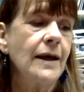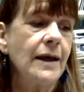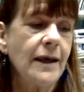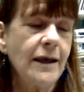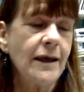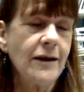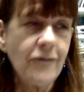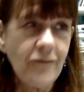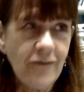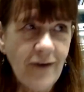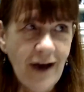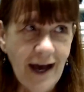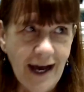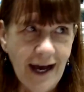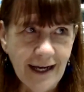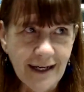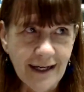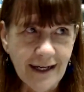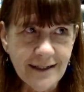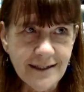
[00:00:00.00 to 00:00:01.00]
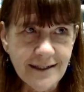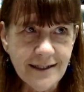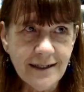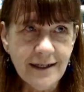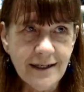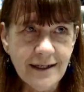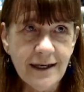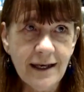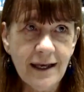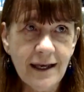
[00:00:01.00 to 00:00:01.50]
In fact,
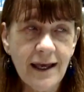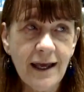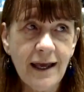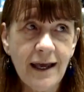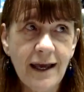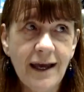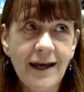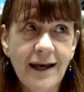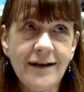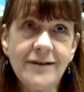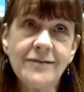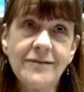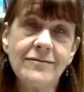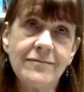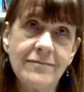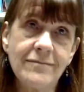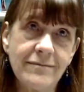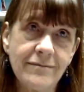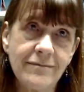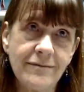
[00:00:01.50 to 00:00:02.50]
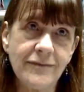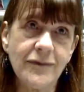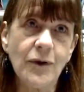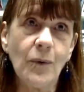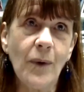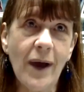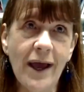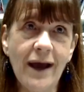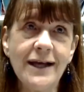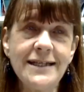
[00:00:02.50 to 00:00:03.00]
the
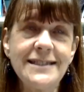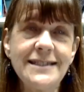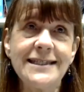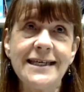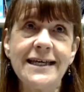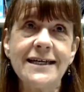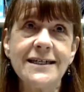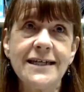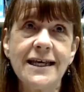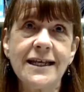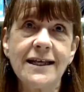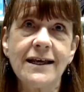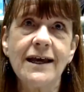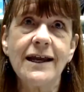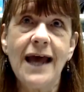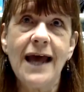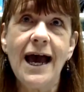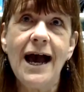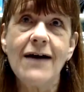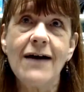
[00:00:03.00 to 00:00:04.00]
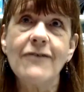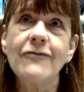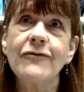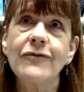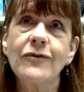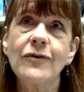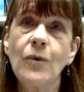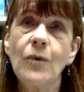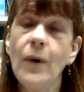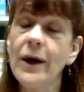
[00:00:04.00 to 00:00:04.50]
way I see it, it can have
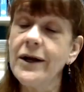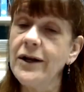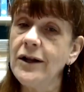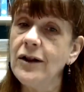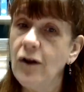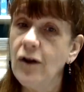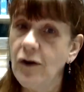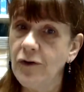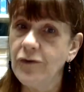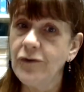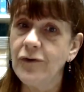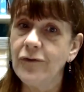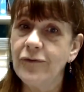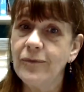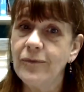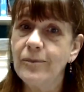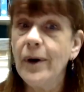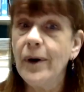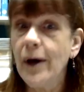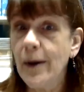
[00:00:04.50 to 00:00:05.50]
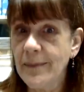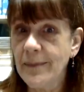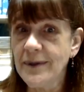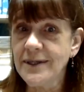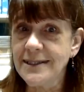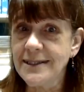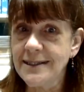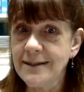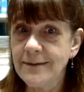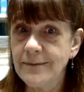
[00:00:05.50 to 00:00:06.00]
quite a lot of
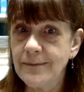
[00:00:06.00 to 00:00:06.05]
purpose.